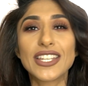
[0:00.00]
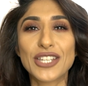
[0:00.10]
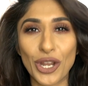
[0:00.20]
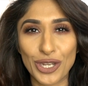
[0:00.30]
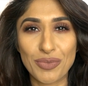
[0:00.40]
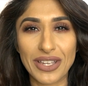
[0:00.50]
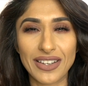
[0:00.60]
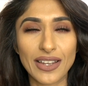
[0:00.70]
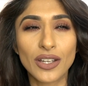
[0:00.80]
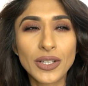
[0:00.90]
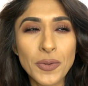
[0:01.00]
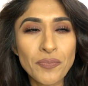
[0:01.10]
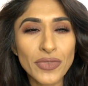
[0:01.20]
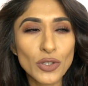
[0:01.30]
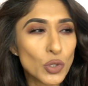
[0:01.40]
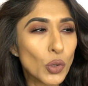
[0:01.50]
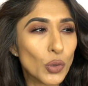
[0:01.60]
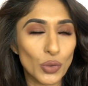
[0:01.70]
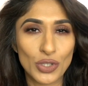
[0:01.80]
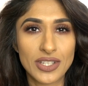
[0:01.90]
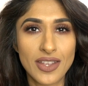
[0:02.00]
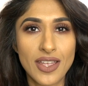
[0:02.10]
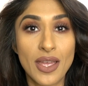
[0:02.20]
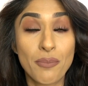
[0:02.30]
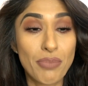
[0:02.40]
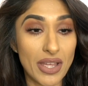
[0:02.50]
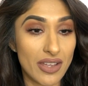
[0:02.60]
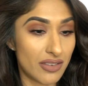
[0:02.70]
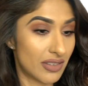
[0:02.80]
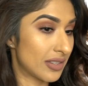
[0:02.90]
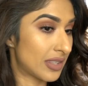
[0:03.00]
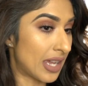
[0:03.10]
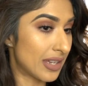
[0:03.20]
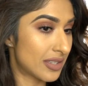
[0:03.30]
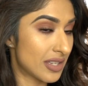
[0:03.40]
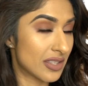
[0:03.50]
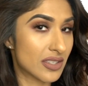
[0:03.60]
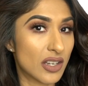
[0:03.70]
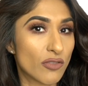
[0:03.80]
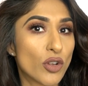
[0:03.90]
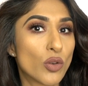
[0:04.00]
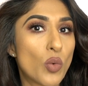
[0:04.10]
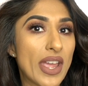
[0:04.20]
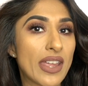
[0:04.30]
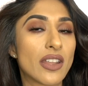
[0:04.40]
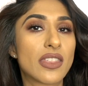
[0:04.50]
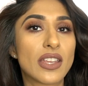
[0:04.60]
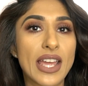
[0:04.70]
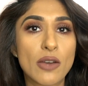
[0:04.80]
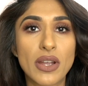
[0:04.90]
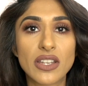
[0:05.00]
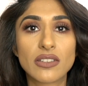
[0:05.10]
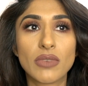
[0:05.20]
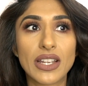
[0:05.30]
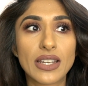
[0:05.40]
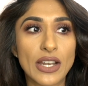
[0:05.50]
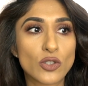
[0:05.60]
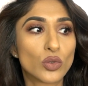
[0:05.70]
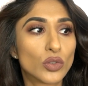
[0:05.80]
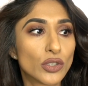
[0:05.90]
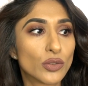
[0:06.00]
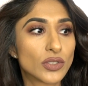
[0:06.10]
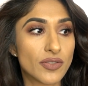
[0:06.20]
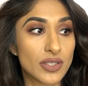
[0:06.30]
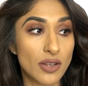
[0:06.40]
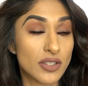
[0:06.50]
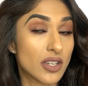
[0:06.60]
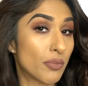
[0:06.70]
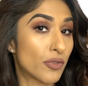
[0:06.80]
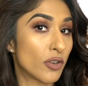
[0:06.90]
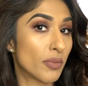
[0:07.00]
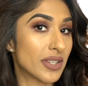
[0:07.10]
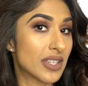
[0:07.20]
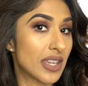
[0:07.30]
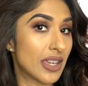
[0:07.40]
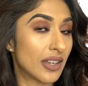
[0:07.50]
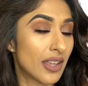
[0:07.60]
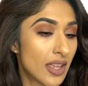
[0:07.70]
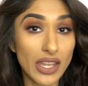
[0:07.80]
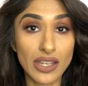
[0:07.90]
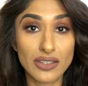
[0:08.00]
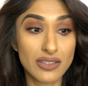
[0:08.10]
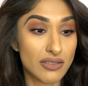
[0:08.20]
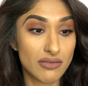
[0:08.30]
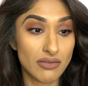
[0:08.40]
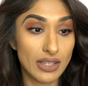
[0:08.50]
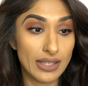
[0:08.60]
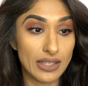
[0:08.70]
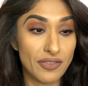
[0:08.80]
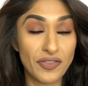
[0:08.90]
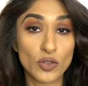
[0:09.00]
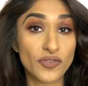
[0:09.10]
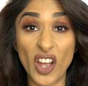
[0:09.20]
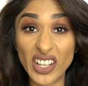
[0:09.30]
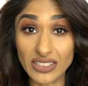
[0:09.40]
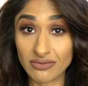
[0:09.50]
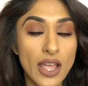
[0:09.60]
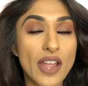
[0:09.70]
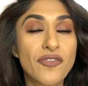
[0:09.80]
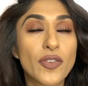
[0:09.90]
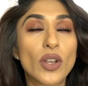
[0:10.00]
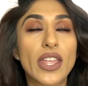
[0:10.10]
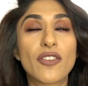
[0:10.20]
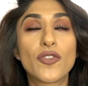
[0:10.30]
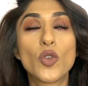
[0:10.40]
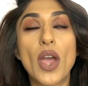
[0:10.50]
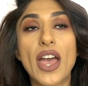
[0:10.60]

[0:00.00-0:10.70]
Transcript: tiny bit like taut. But that has since kind of gone away, and I think now my natural oils are starting to come through my skin. It feels fine. I feel like if you